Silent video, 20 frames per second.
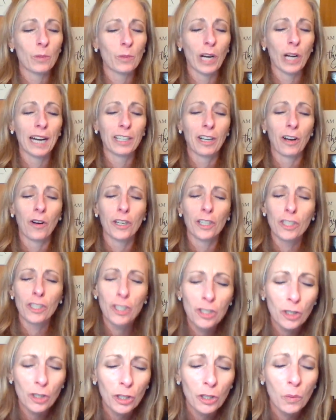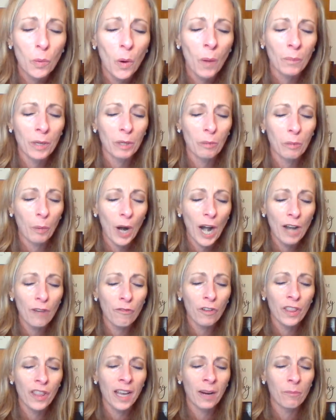where I go, Are you sure you want me to pray
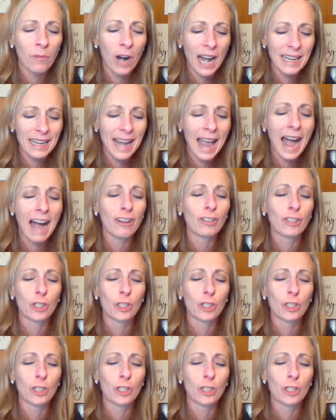for them right now?